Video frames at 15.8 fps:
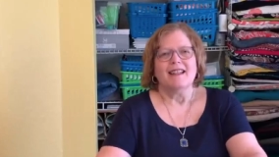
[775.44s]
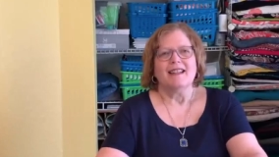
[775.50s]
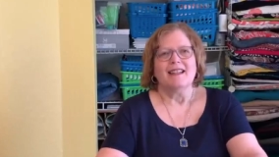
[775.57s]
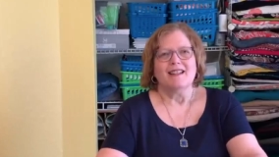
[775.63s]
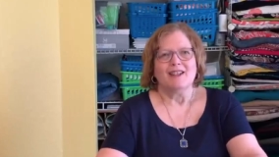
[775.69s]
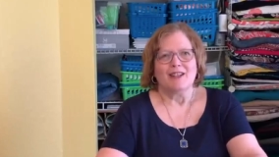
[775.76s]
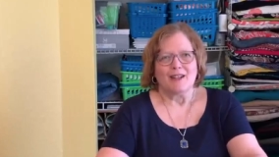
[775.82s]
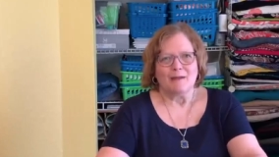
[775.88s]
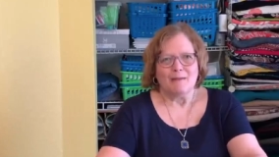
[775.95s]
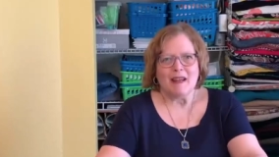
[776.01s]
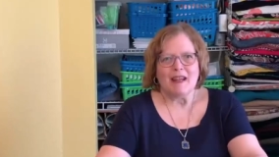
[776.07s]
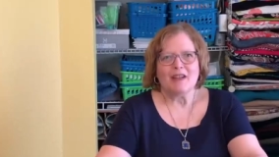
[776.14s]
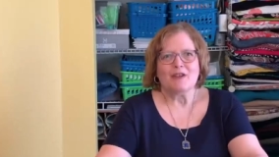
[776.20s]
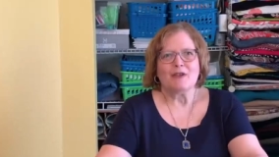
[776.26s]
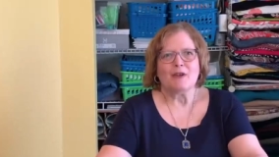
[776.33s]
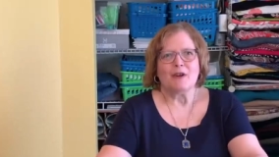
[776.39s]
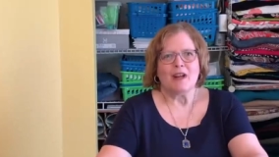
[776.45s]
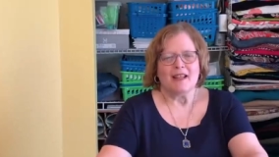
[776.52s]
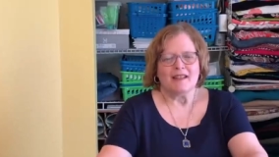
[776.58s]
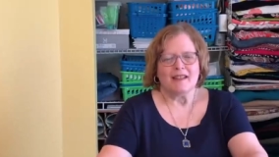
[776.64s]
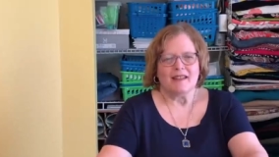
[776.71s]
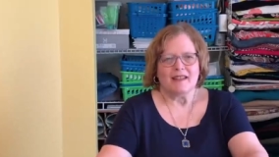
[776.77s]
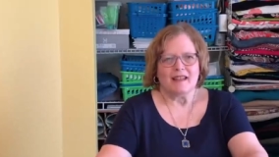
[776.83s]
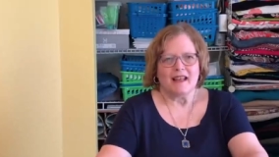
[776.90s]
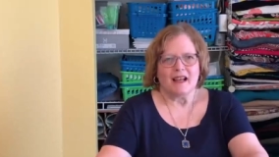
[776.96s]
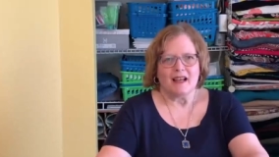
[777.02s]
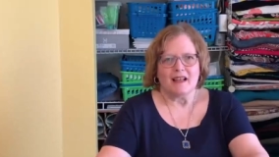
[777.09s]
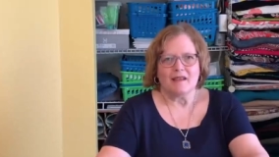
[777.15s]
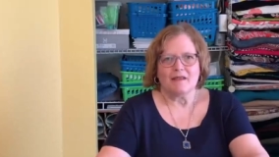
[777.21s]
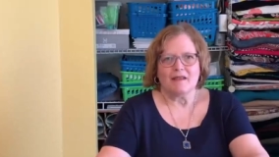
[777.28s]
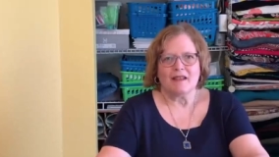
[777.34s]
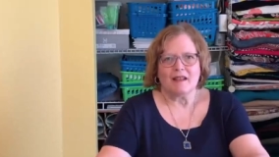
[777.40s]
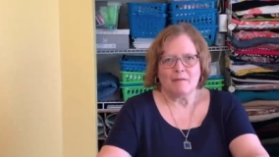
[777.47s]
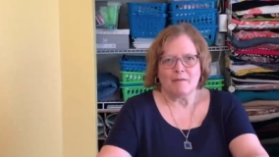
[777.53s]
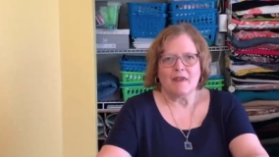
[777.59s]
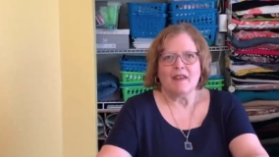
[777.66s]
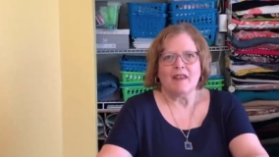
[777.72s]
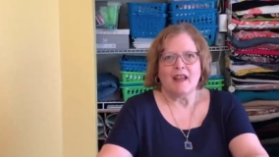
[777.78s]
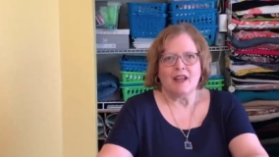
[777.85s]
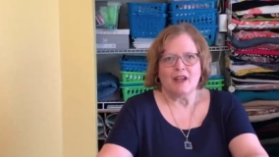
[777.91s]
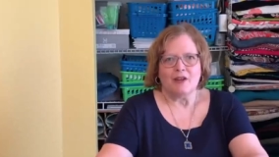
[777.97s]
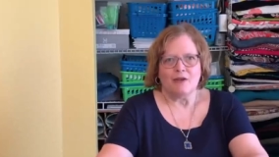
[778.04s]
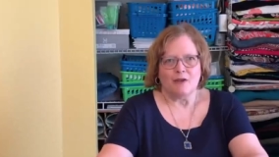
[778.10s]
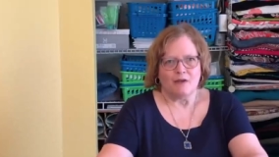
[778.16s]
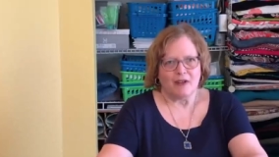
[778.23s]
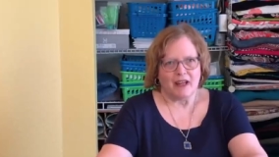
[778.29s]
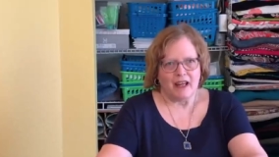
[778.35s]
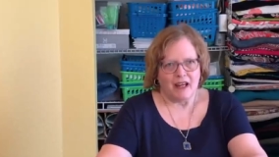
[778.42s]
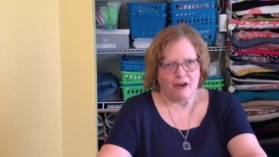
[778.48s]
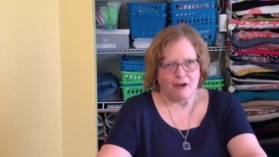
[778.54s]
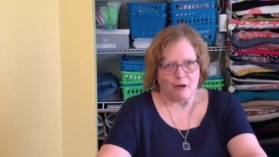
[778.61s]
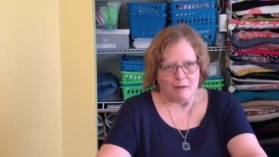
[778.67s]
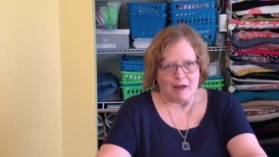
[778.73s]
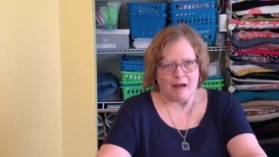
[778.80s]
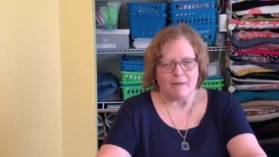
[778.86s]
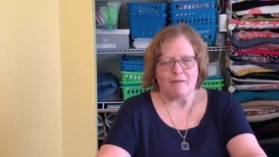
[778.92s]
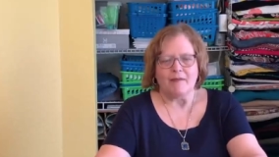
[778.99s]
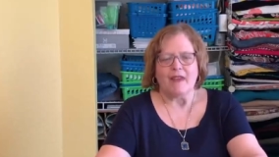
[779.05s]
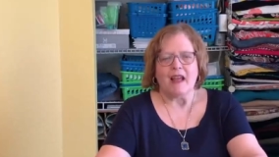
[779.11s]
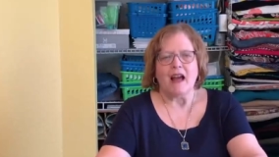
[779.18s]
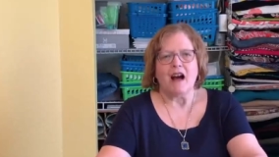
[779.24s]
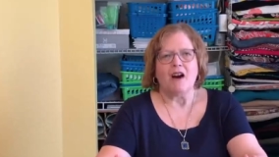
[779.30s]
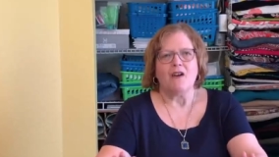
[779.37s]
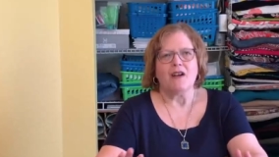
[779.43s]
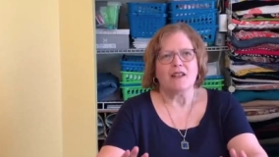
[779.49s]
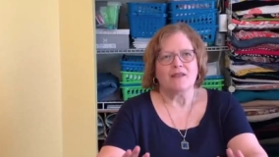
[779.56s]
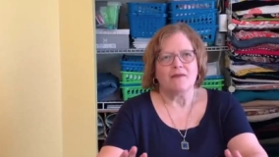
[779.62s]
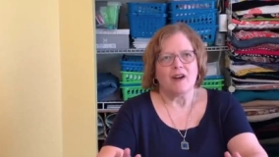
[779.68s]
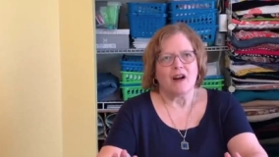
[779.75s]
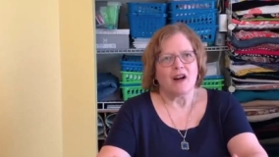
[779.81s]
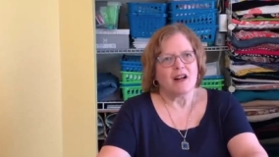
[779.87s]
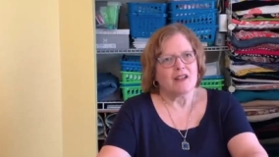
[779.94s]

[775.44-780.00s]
just make sure it's something that you don't care about. Now, as far as